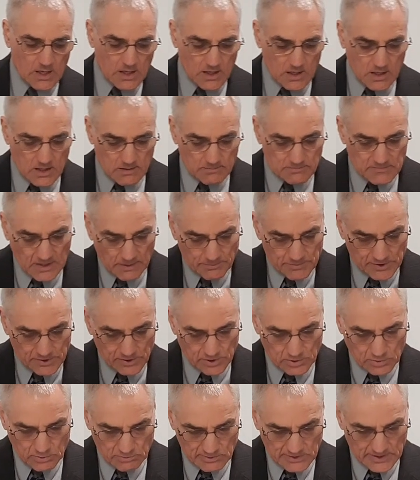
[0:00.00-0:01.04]
Uh, number
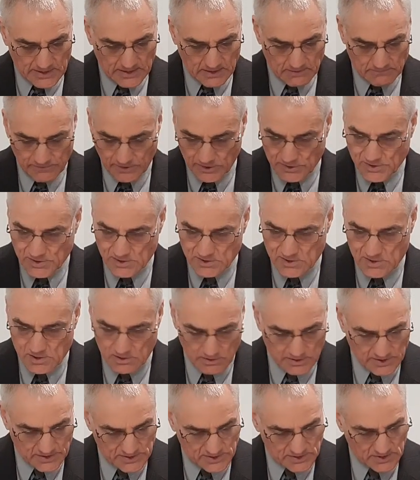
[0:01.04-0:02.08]
three, in verses
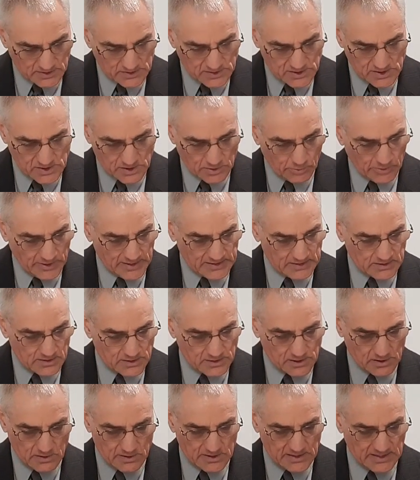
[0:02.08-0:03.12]
36 through
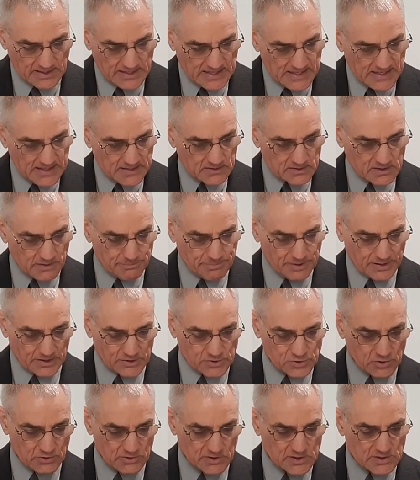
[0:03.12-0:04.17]
eight, 38, the
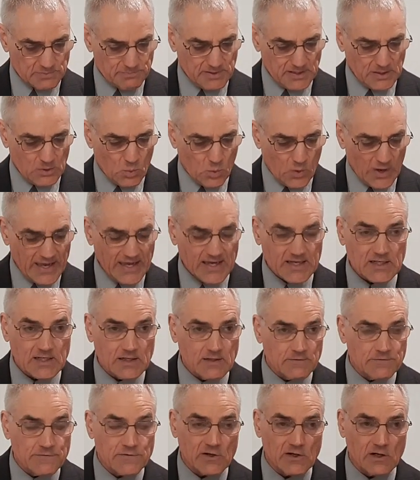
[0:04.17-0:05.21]
picture is be
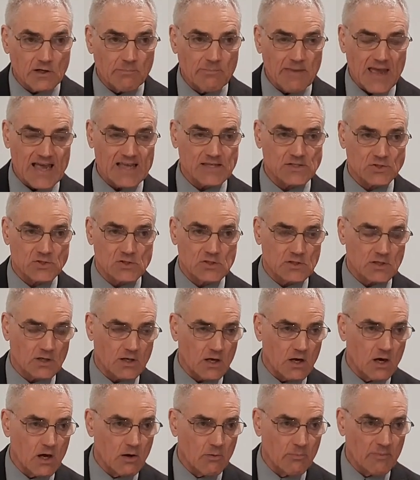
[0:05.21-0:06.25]
waiting for your master
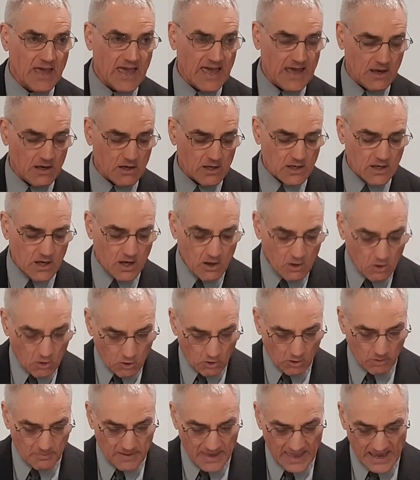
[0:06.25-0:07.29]
to come
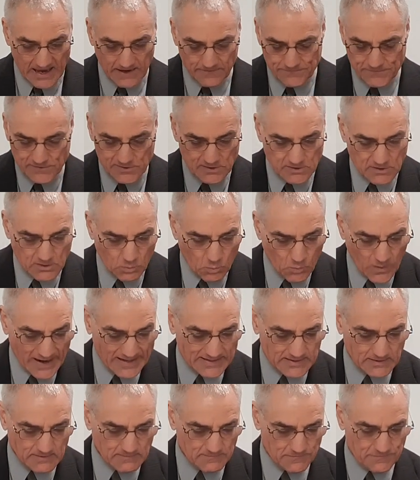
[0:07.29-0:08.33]
home after the
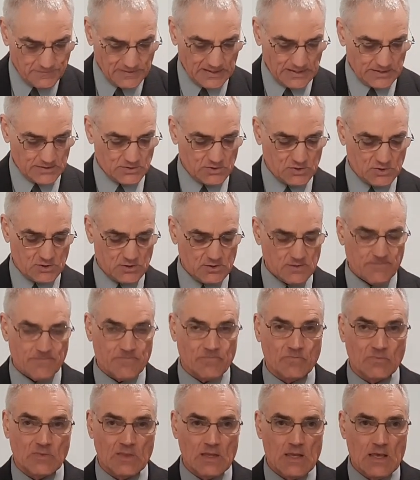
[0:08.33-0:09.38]
wedding feast.
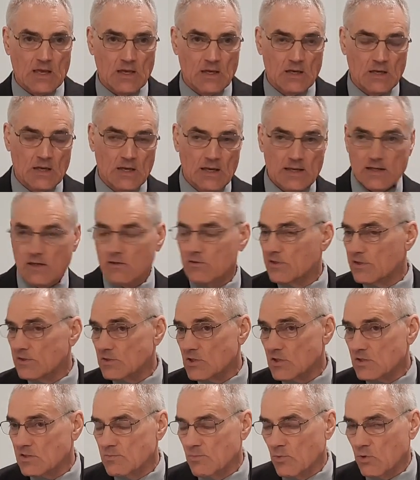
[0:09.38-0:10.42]
Now,
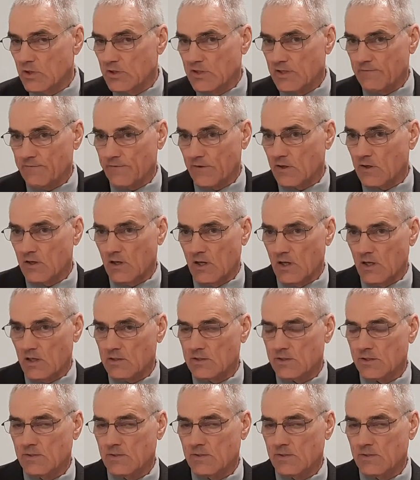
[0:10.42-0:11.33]
this is more difficult